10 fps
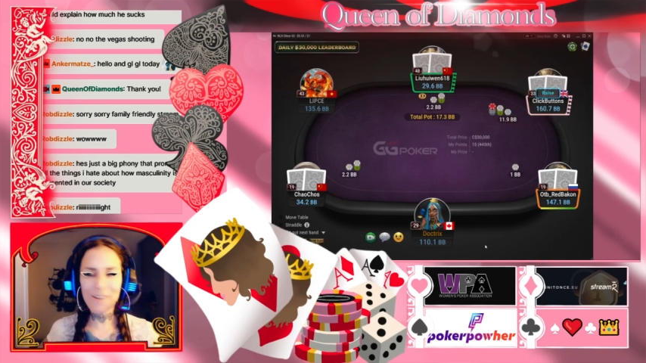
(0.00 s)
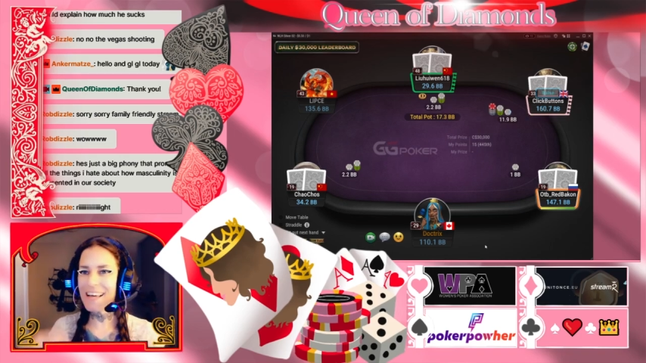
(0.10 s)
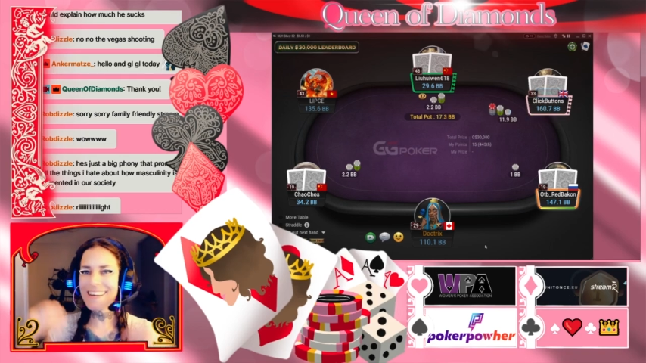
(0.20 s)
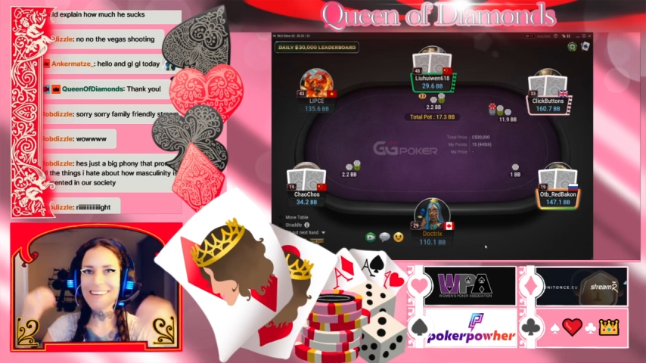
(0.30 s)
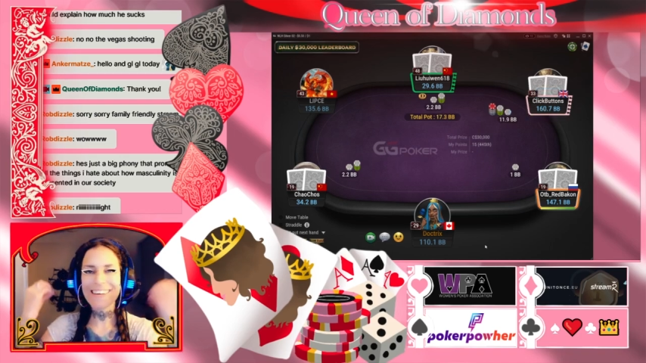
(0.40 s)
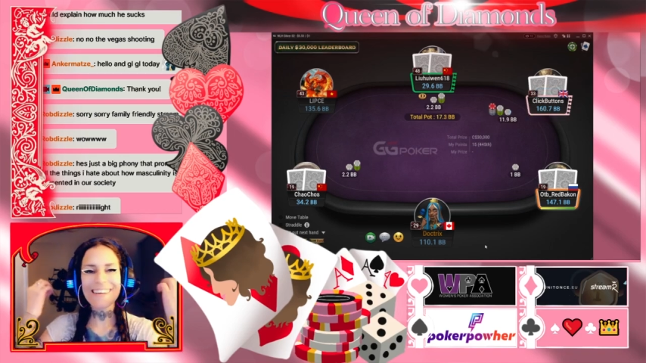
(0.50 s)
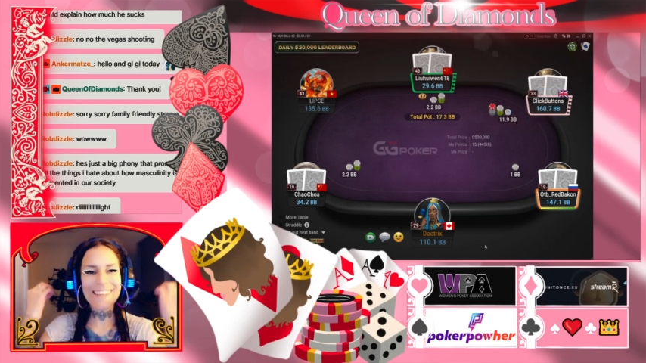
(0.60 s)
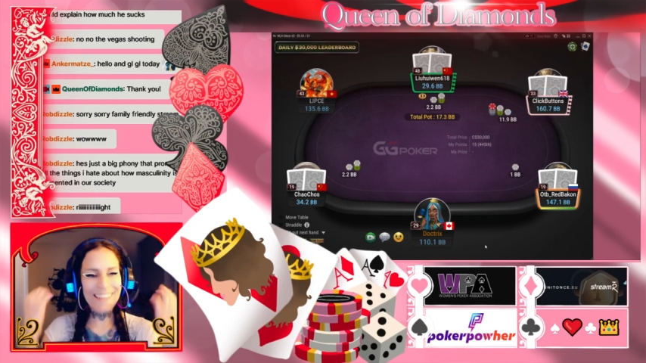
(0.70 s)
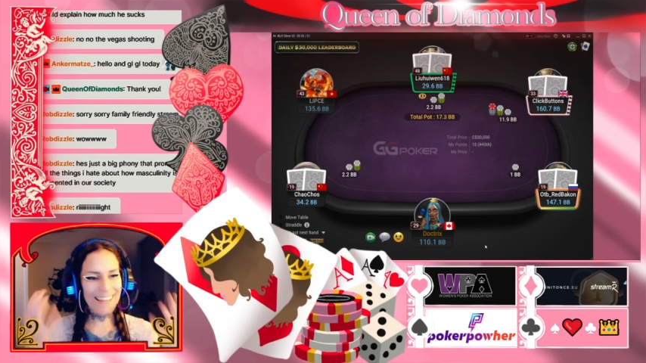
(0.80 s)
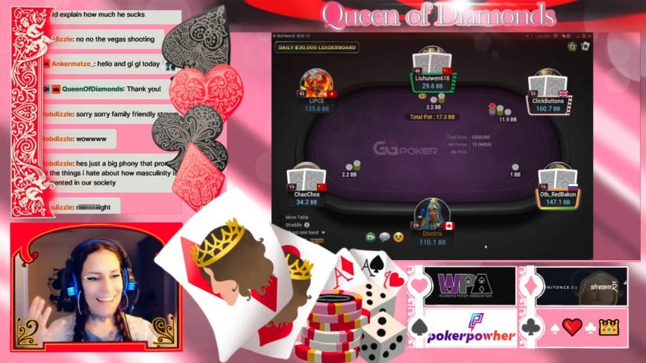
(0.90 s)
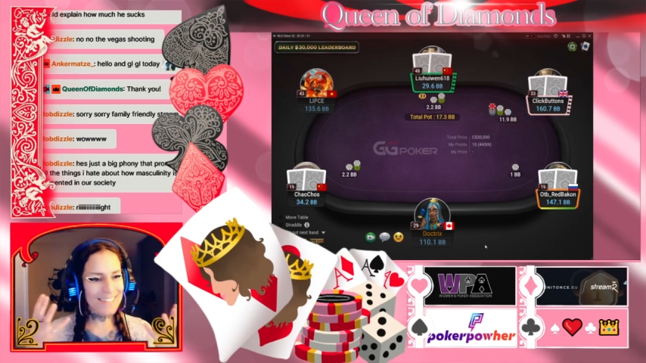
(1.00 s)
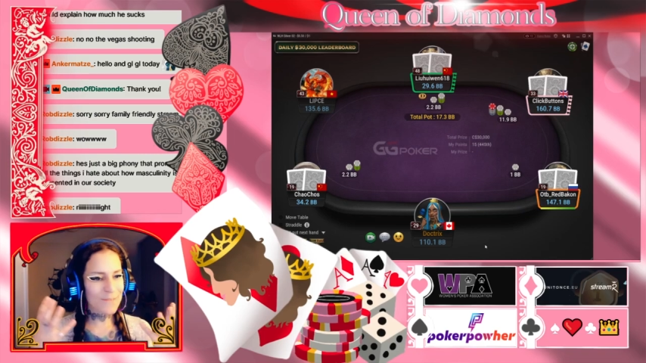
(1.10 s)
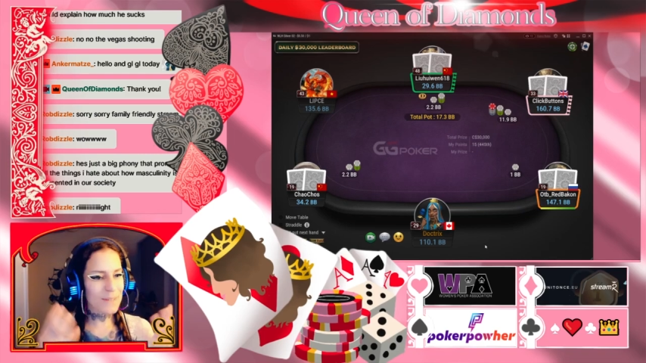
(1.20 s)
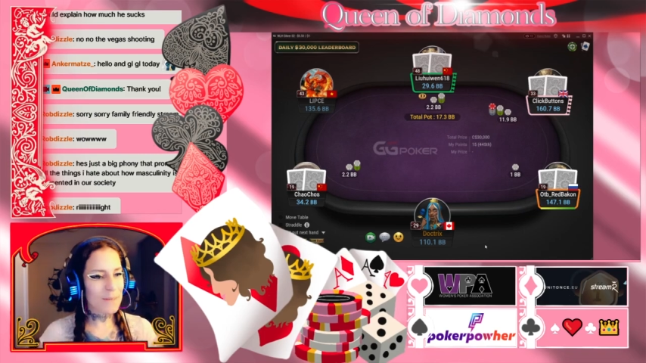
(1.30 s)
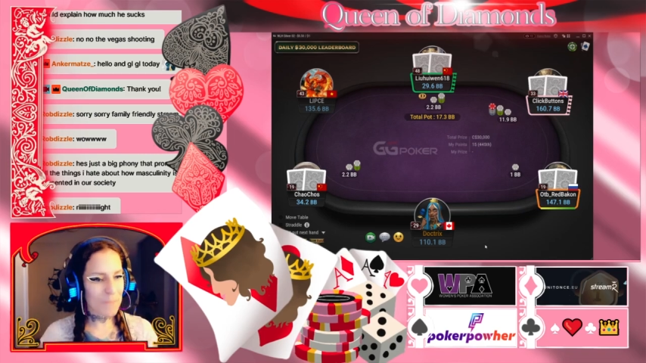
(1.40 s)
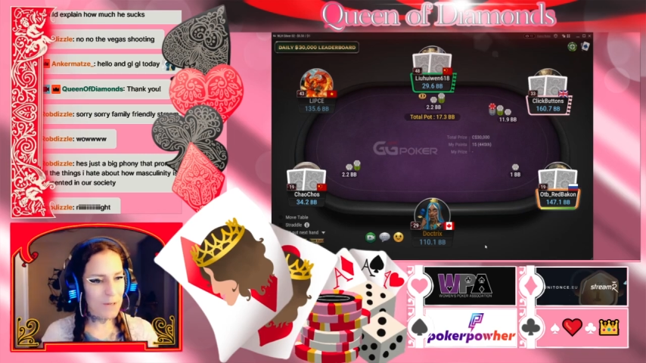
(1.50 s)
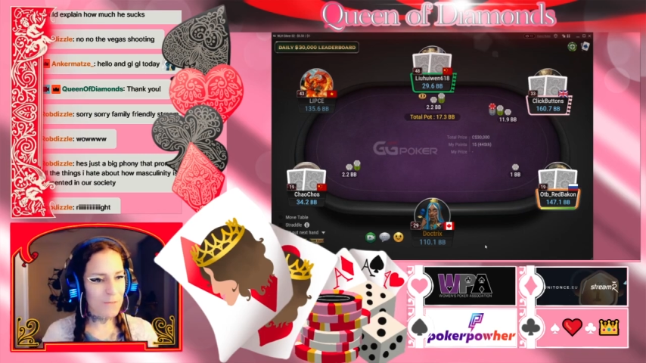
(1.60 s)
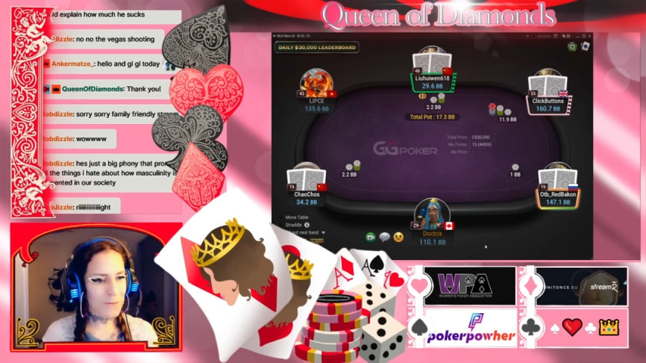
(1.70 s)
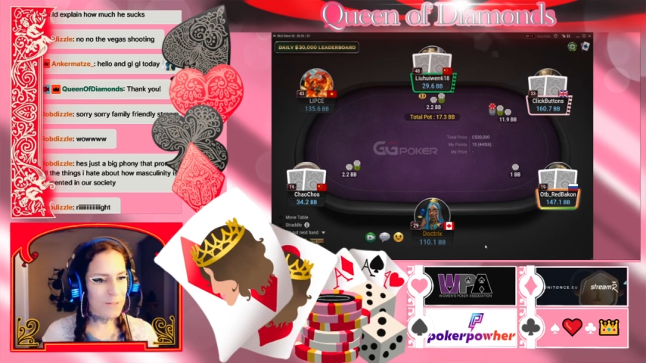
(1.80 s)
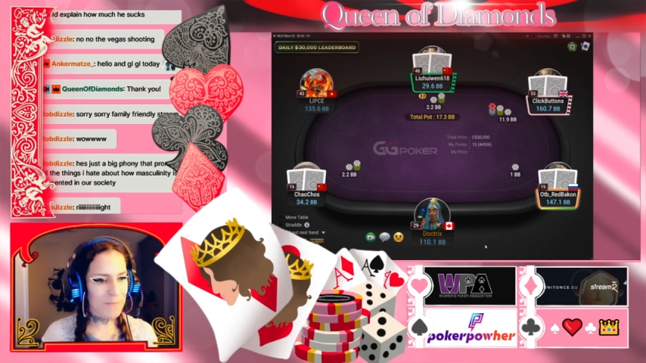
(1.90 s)
like he has a really
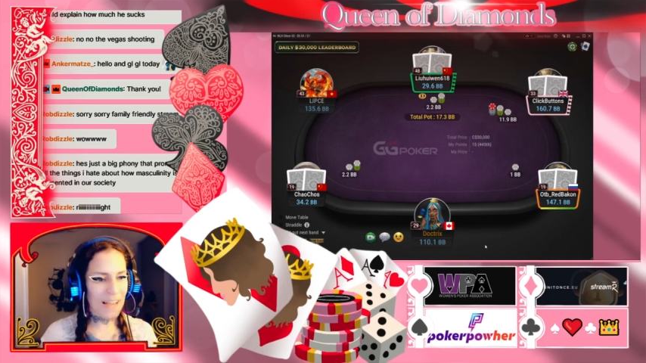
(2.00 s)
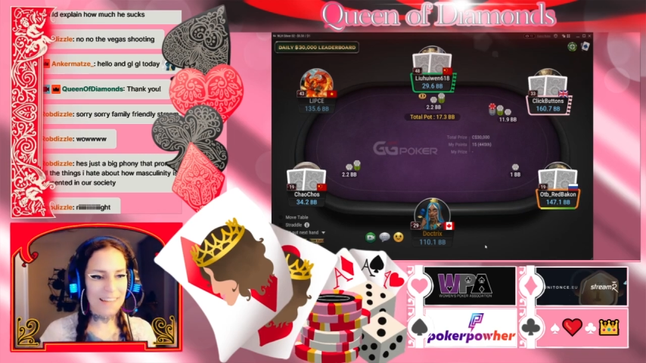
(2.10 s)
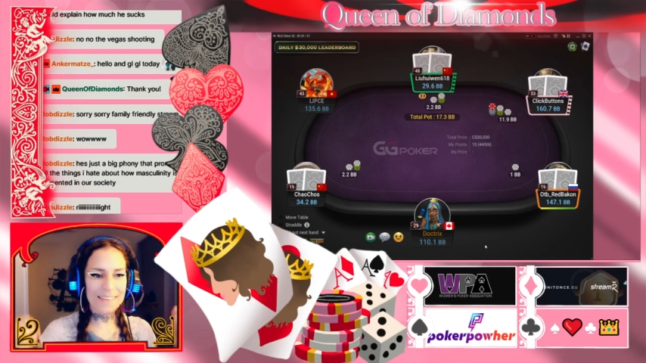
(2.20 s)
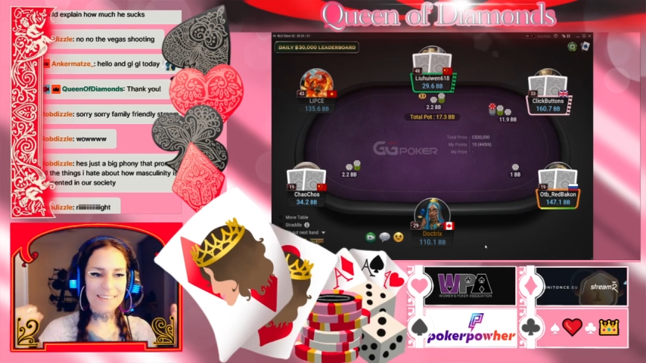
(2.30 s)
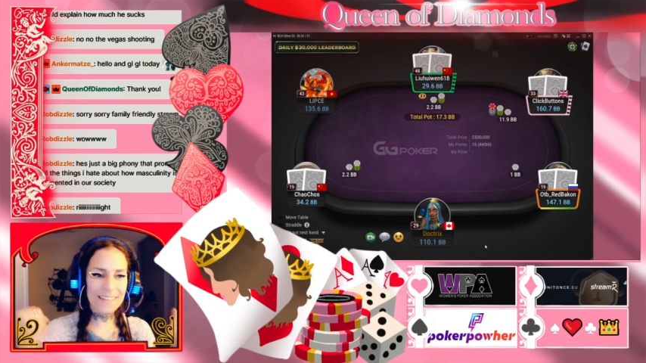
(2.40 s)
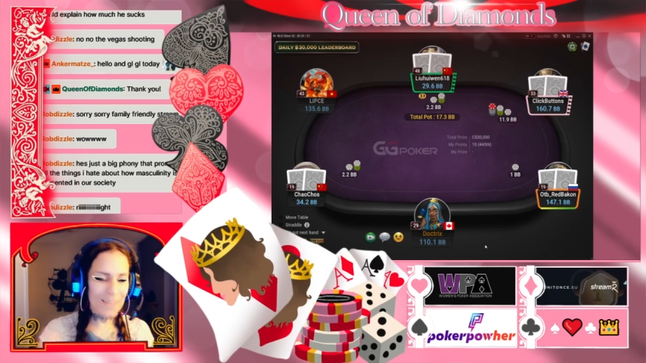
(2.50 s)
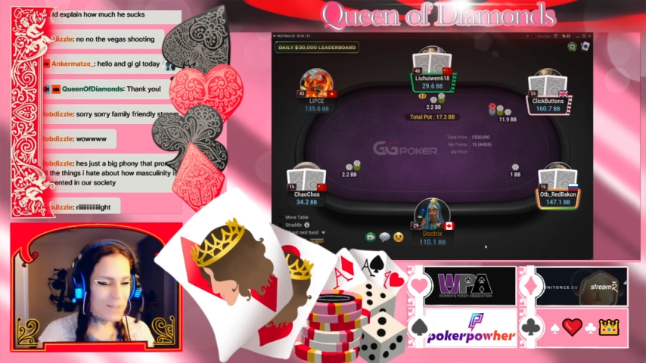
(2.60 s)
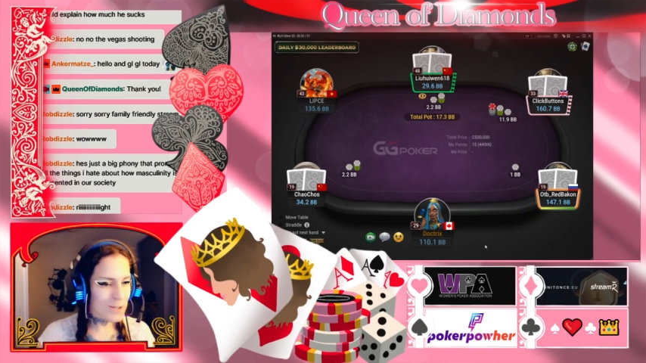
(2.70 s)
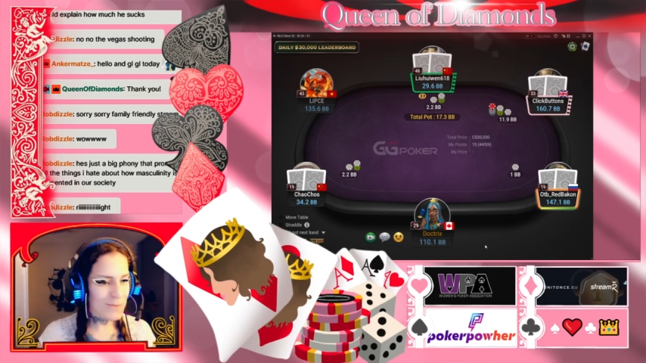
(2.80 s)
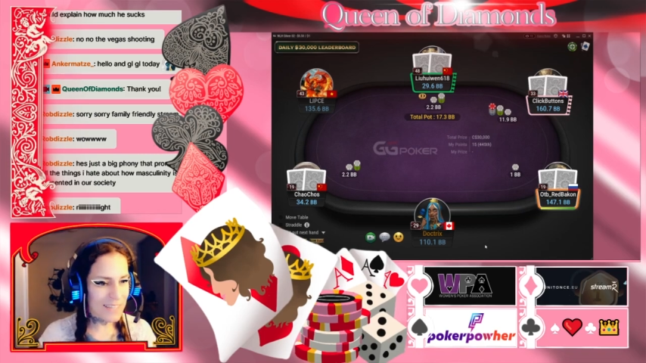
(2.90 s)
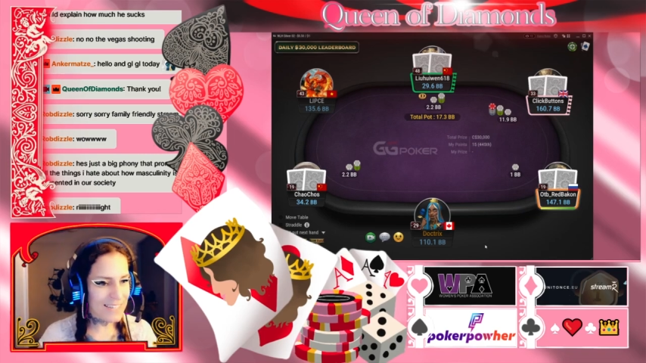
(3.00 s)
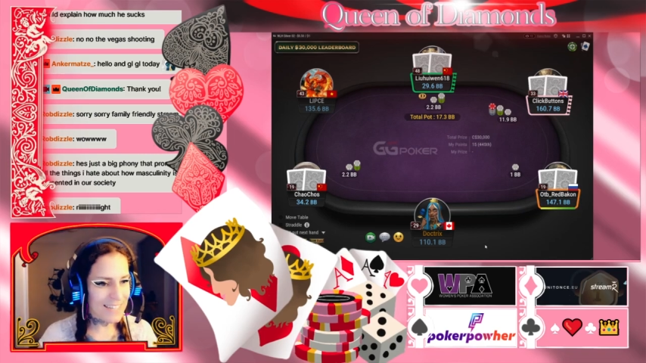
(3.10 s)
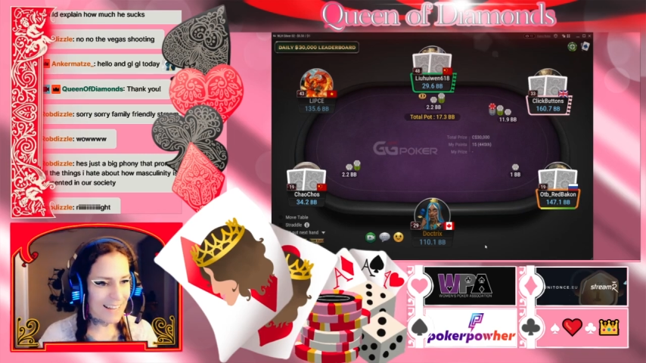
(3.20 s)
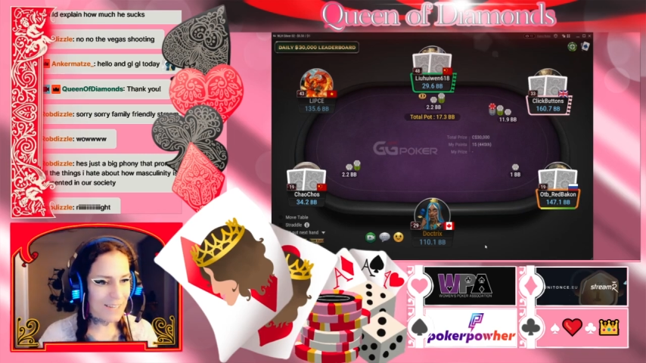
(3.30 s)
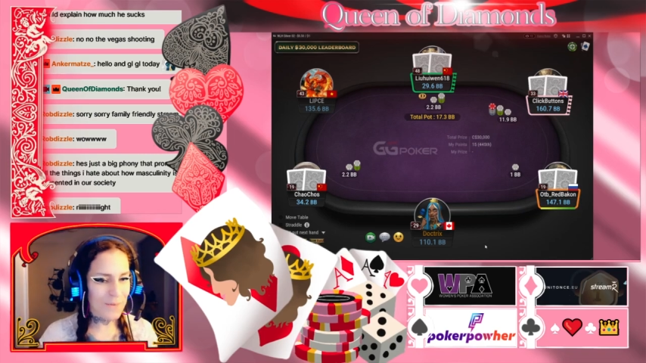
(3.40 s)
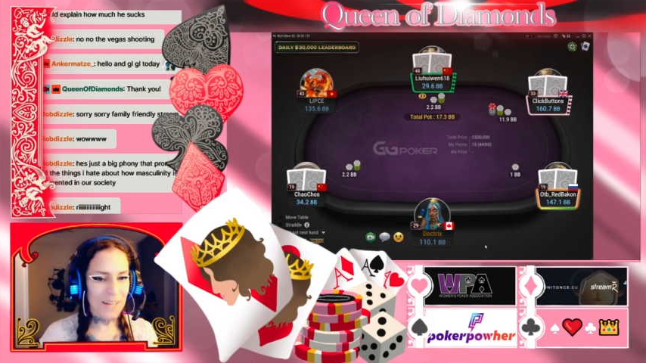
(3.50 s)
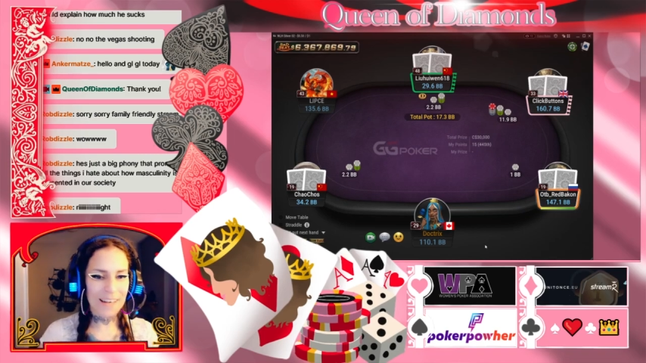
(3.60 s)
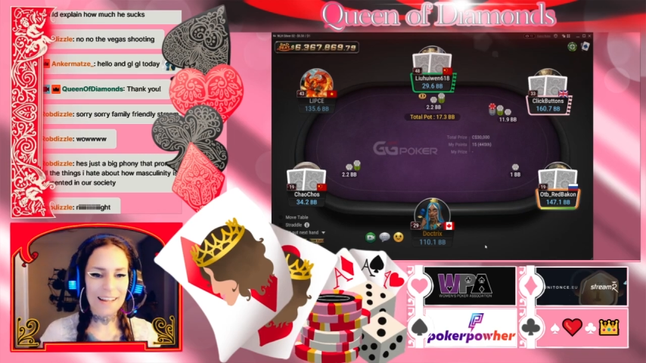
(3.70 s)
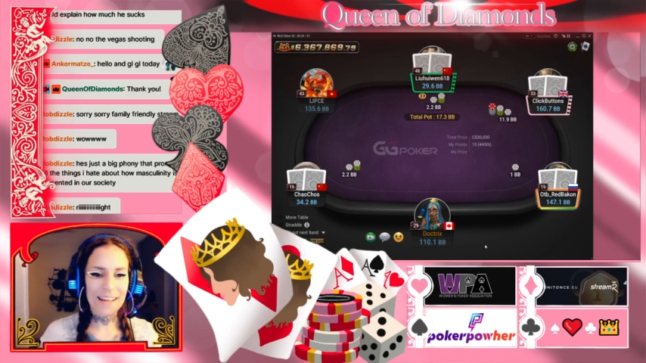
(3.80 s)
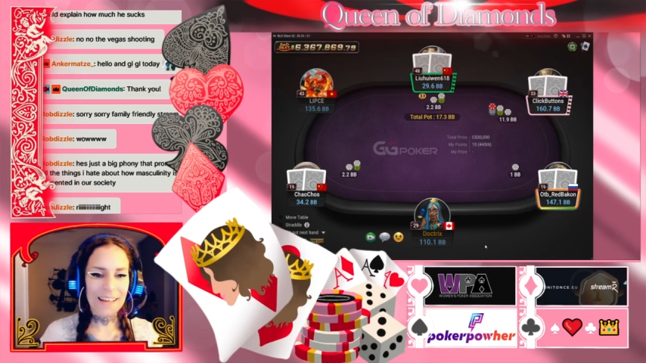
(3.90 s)
beautiful smile. It looks really genuine.